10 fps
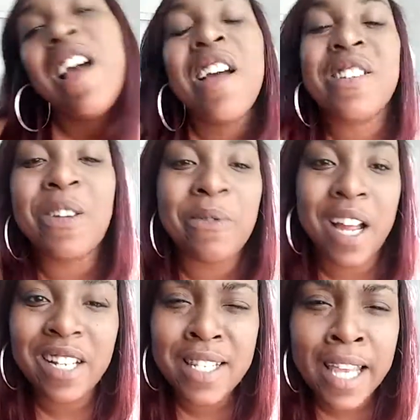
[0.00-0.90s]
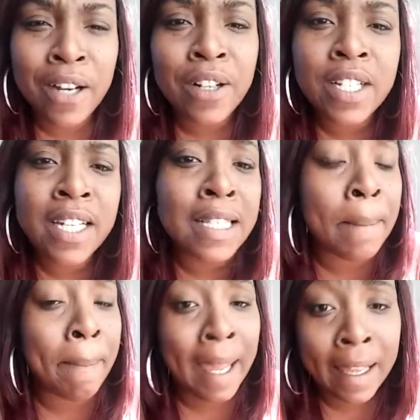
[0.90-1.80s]
So, not just energy to
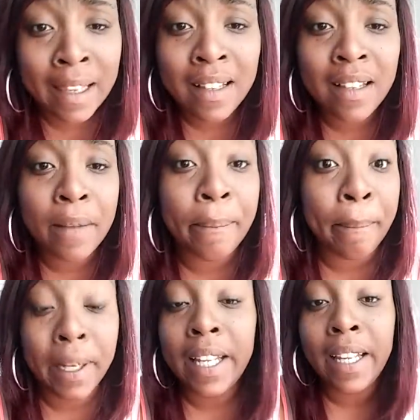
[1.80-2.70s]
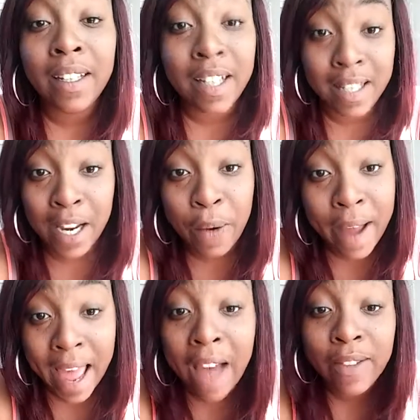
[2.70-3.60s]
make money because I know I
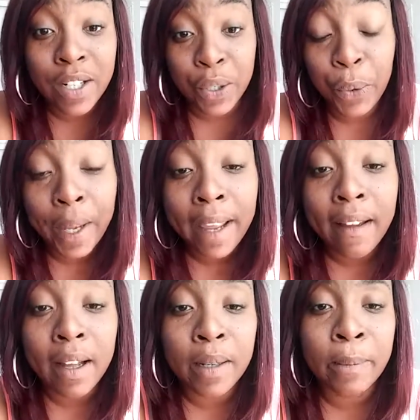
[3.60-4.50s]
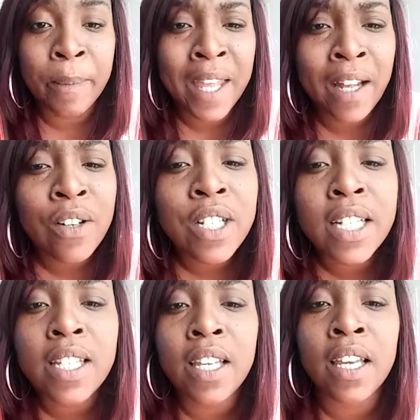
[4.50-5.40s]
have to do it, um, energy
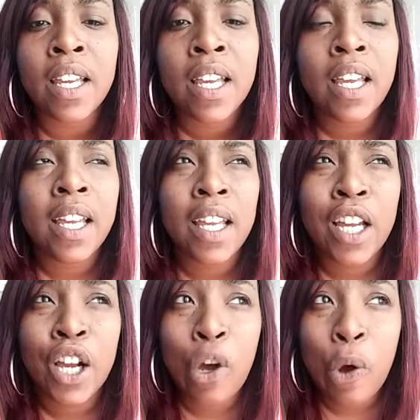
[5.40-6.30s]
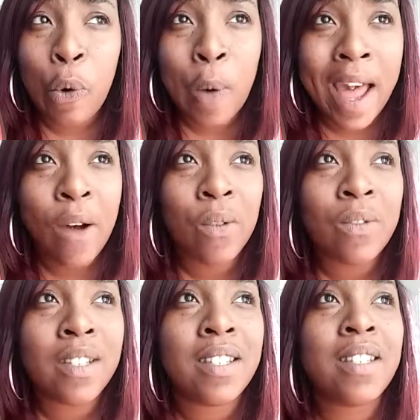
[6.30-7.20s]
to go
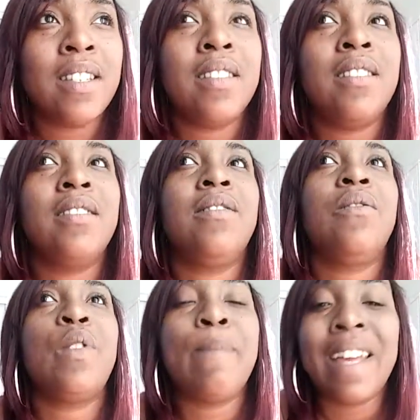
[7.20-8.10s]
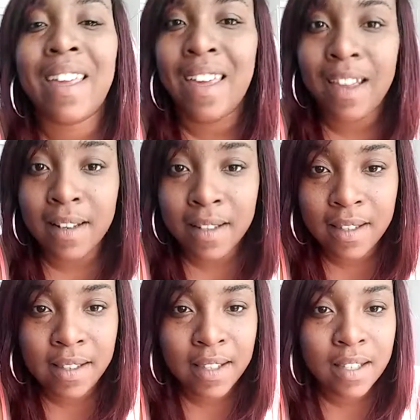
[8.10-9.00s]
out with my
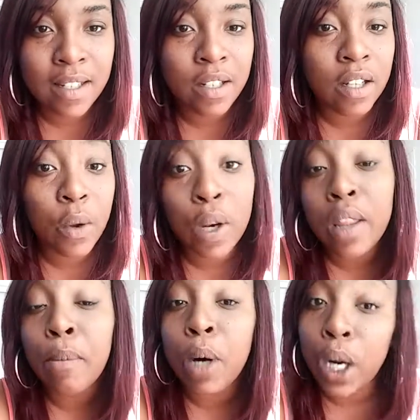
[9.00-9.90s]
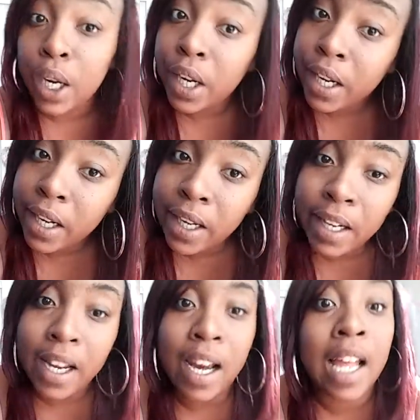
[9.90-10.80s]
kids, go to the park,
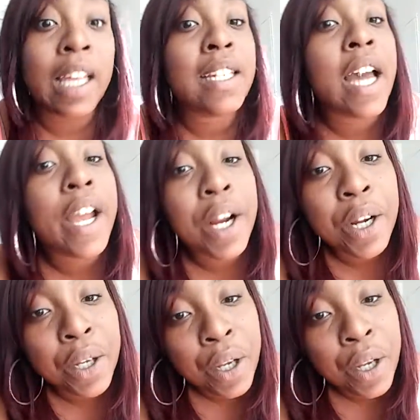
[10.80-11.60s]
I get tired